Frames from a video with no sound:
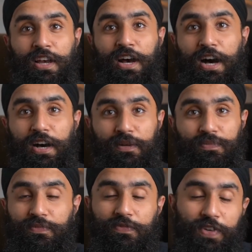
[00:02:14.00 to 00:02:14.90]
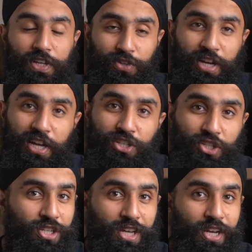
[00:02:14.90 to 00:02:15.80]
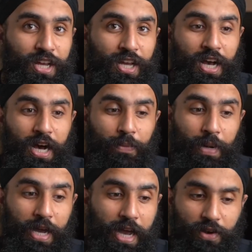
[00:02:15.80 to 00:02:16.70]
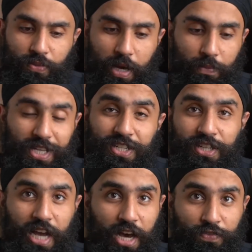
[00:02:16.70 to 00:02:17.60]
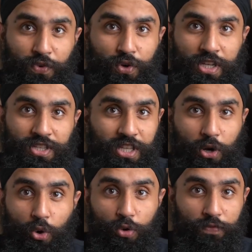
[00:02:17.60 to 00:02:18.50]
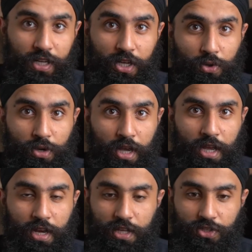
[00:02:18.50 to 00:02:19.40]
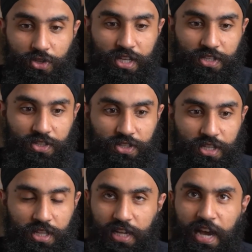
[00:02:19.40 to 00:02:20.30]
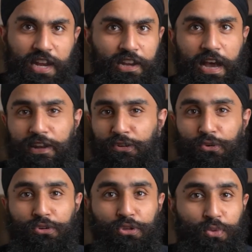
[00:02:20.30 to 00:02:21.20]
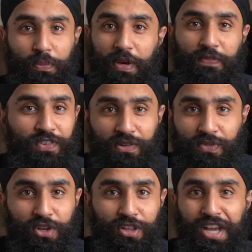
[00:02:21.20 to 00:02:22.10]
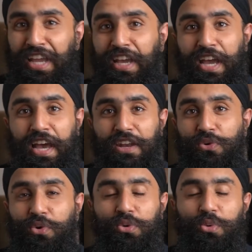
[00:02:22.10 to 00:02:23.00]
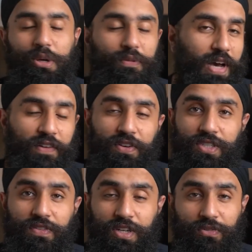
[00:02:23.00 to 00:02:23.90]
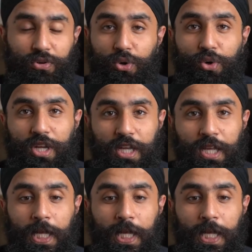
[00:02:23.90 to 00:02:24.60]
video that I just did, I'm basically out of focus in the whole video, and as you guys can see, like I had no clue what my frame looked like. I had no clue if I was even recording.